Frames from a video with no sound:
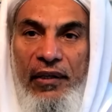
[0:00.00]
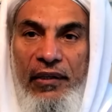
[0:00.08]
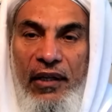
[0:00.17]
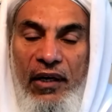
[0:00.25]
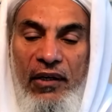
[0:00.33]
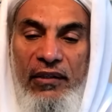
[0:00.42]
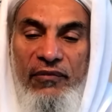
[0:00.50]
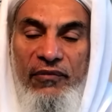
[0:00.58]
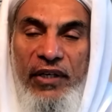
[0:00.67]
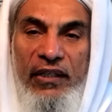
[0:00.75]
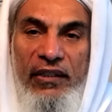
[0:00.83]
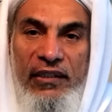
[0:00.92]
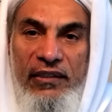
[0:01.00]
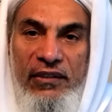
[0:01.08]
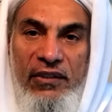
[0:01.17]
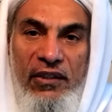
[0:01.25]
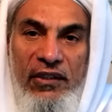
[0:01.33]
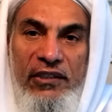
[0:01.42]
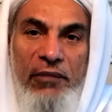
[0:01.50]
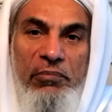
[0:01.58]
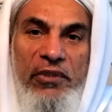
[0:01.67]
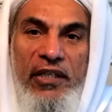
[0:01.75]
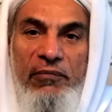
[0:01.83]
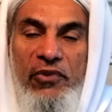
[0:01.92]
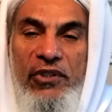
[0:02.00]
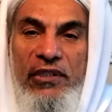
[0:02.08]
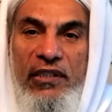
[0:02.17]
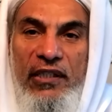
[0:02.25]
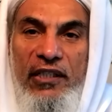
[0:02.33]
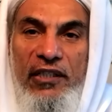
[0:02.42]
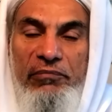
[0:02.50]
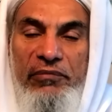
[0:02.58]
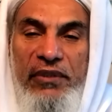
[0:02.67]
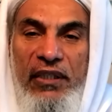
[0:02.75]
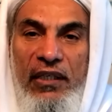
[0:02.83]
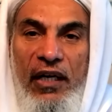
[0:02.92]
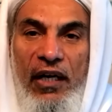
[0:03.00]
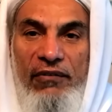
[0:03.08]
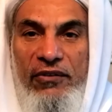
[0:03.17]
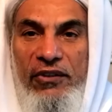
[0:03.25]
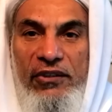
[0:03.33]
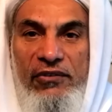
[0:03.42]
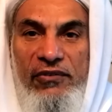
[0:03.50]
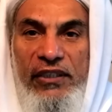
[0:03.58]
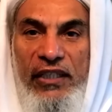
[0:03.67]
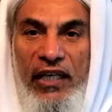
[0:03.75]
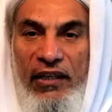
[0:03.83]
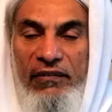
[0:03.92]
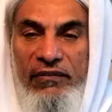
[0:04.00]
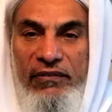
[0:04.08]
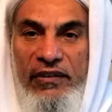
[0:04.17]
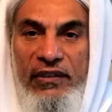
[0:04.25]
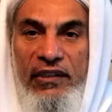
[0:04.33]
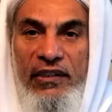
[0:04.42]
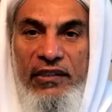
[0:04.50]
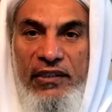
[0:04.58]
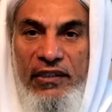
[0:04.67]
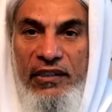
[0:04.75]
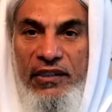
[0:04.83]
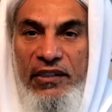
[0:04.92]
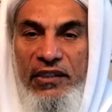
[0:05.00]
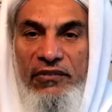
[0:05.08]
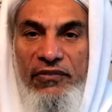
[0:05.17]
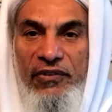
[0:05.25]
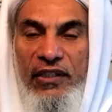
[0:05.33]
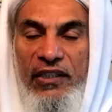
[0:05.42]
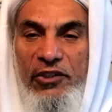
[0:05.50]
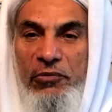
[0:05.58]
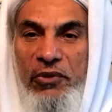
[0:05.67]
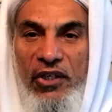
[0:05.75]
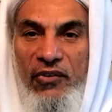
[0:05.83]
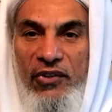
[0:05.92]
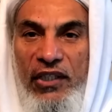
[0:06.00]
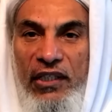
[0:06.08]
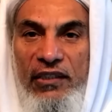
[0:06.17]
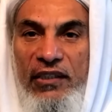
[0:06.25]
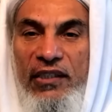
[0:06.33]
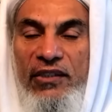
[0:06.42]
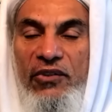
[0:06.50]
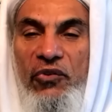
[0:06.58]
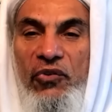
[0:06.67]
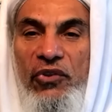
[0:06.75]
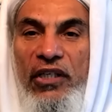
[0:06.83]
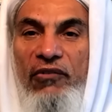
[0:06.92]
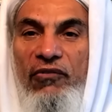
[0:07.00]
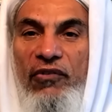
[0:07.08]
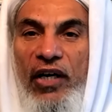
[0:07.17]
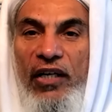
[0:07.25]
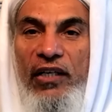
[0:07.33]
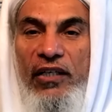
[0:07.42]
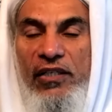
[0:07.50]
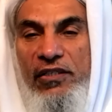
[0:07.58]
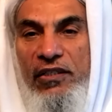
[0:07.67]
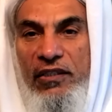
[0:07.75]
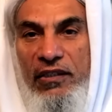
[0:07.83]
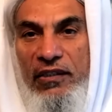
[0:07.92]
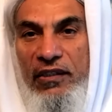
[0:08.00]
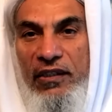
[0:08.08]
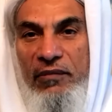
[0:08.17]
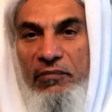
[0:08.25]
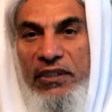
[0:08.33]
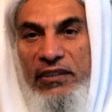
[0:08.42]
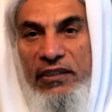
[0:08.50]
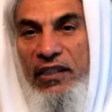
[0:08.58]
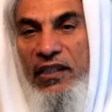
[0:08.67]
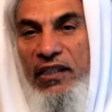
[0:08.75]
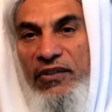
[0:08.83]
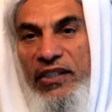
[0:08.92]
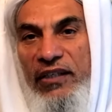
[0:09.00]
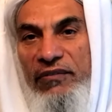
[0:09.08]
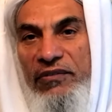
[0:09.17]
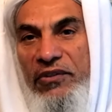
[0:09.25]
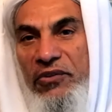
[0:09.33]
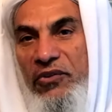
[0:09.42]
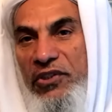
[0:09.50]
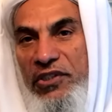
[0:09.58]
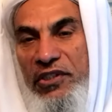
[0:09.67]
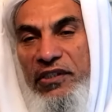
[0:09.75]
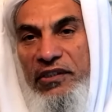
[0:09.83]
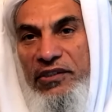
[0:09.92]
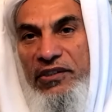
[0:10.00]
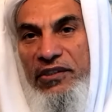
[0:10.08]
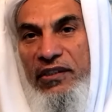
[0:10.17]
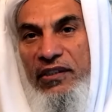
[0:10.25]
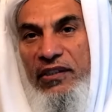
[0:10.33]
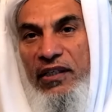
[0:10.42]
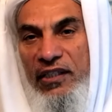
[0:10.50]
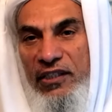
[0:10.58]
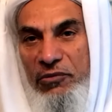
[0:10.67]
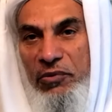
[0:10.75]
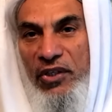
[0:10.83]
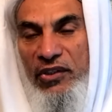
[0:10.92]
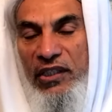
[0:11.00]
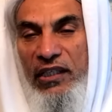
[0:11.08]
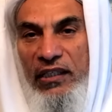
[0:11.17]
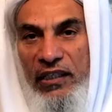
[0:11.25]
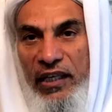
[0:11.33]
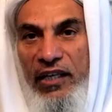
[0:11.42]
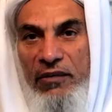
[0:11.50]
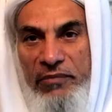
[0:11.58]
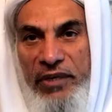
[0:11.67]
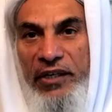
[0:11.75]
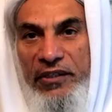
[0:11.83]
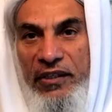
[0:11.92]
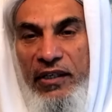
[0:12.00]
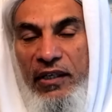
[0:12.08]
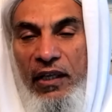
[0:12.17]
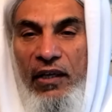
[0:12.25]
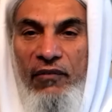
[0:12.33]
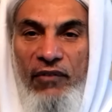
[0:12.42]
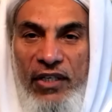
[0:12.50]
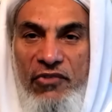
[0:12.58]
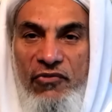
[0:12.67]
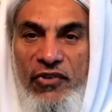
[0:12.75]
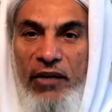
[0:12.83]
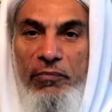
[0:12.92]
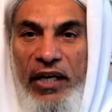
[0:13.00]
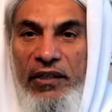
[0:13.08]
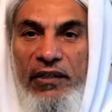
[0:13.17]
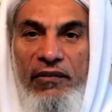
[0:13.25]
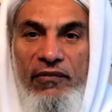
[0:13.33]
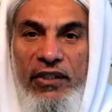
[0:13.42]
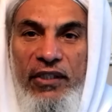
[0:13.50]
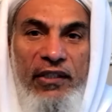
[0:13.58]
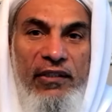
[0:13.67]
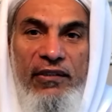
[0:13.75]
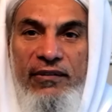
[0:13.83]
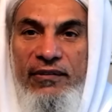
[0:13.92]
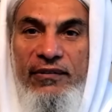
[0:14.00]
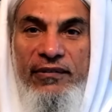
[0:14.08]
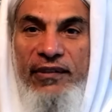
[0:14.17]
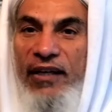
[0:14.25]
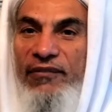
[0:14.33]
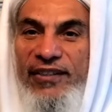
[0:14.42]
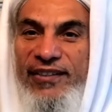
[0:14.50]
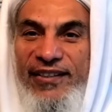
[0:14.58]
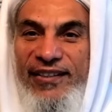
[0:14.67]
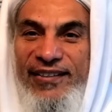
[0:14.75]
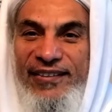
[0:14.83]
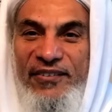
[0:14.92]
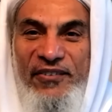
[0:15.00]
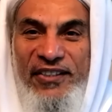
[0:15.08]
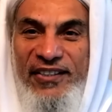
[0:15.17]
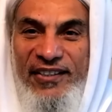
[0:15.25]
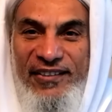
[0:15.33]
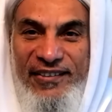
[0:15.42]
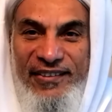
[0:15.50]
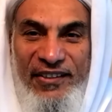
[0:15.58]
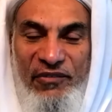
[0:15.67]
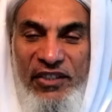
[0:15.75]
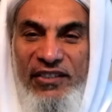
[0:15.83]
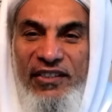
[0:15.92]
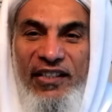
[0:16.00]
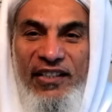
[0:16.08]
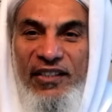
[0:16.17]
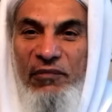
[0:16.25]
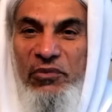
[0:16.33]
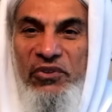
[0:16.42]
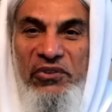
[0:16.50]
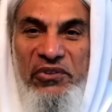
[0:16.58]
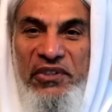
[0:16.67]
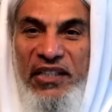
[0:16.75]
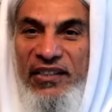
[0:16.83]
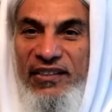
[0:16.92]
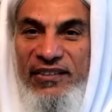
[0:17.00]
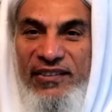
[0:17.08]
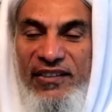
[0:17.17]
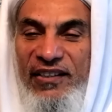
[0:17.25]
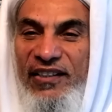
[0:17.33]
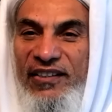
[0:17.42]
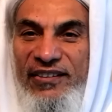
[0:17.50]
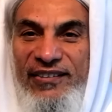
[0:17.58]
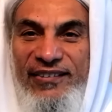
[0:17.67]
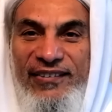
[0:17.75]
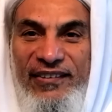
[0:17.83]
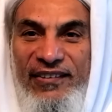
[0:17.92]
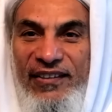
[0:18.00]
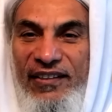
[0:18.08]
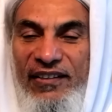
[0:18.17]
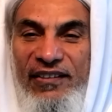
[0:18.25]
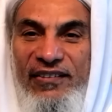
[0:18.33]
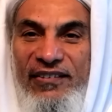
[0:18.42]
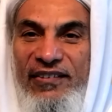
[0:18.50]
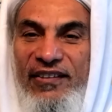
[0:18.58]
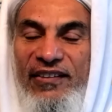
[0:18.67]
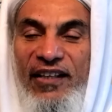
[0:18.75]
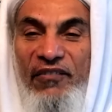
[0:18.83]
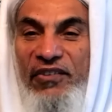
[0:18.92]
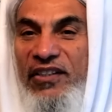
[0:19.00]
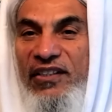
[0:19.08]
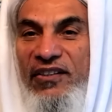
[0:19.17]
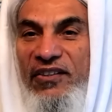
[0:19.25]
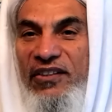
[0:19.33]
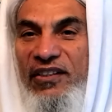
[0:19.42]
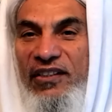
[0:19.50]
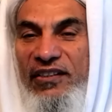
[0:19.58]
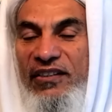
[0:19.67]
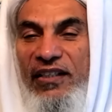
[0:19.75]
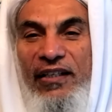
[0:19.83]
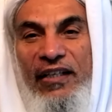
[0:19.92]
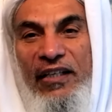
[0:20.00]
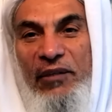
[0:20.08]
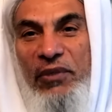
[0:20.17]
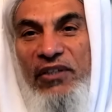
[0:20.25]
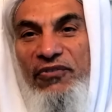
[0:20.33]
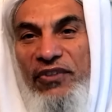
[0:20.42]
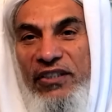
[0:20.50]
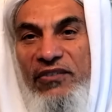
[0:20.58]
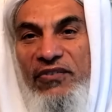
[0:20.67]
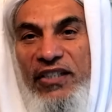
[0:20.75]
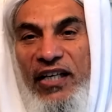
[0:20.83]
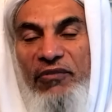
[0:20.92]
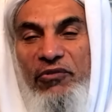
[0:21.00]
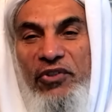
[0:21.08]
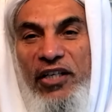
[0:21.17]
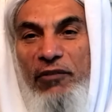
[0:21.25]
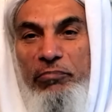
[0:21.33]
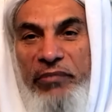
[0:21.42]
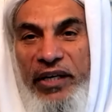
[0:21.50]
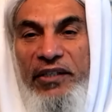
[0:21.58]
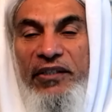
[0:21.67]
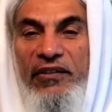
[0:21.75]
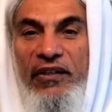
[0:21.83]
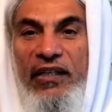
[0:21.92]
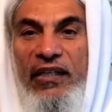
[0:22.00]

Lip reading: Now, when this concept came to Islam, of course, we have the eternity of Allah subhanahu wa ta'ala. There is only one eternal, but certainly we have two eternals, Allah subhanahu wa ta'ala and matter. Once we have matter, we can do everything. We can have the sun and the moon and the stars and the earth and everything on the earth. But first we have to have matter.